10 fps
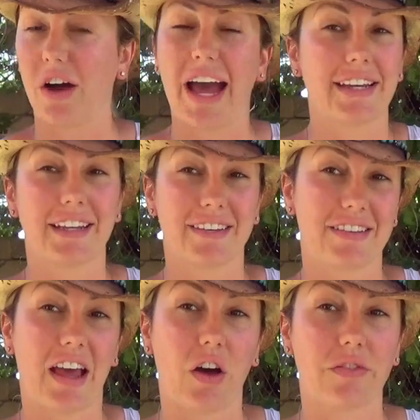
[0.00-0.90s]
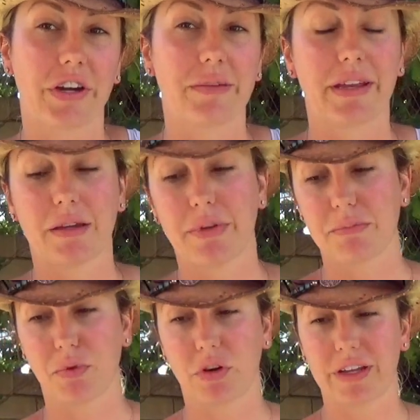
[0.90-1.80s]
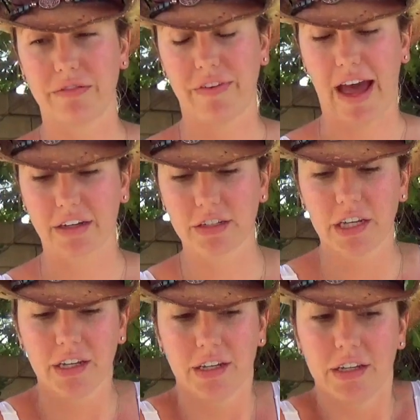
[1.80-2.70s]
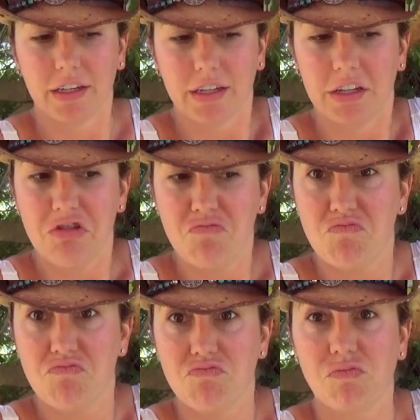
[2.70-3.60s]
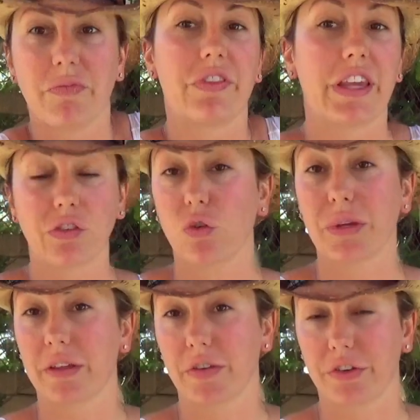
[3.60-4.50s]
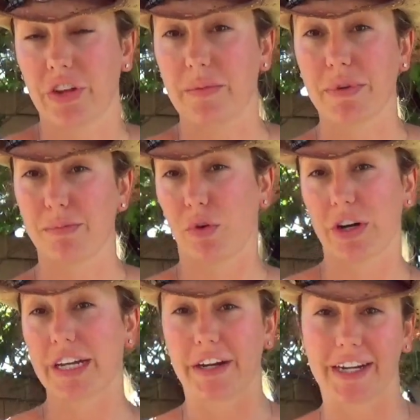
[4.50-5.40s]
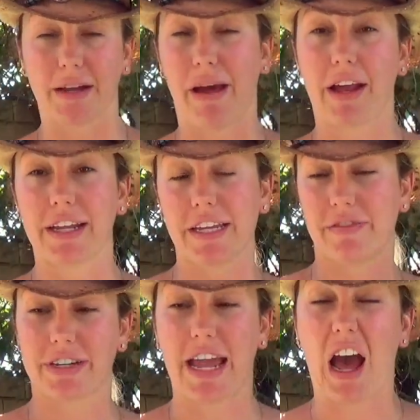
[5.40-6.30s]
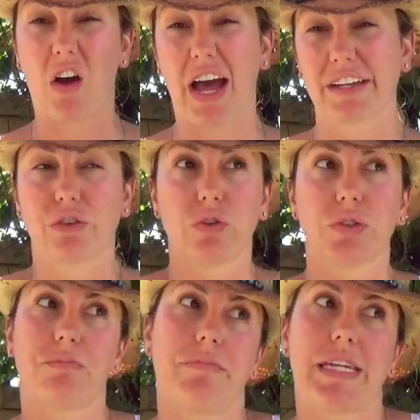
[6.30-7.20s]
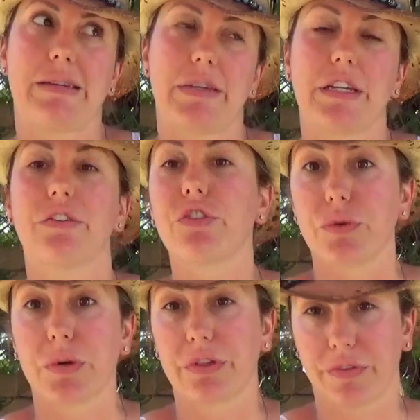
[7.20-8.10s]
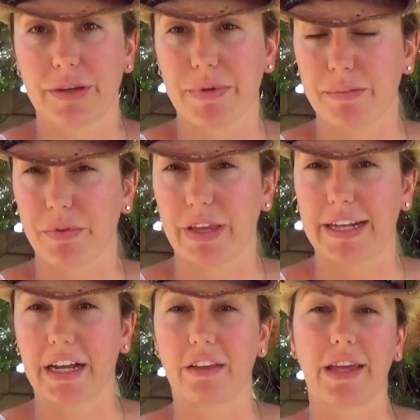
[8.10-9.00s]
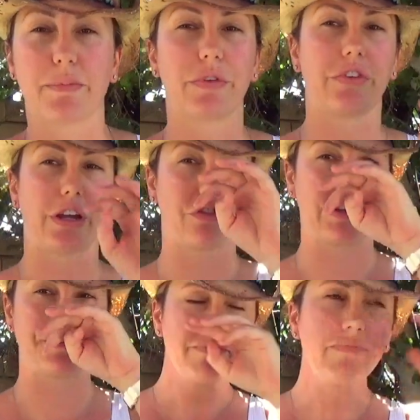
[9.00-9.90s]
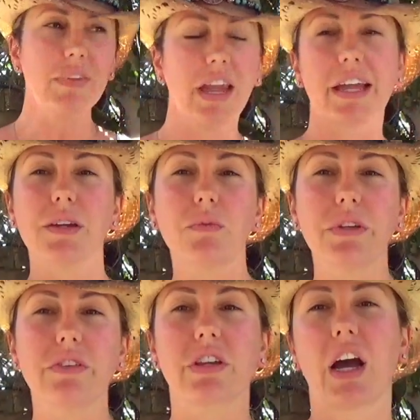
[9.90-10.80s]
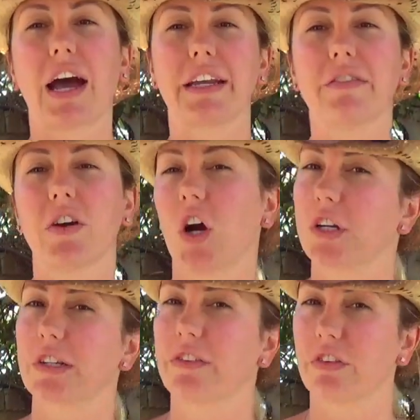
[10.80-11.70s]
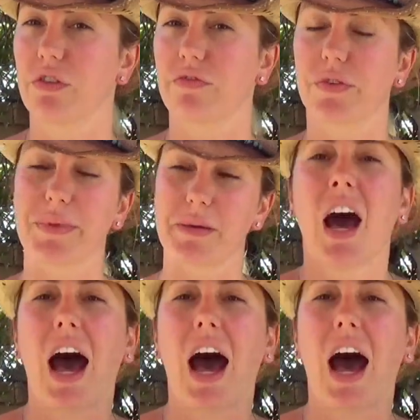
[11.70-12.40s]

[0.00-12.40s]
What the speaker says: I didn't tell very many people. In fact, this will be the first time people are hearing about it even now. I told maybe 2 or 3 people that I got liposuction, and it was kind of a hard decision for me.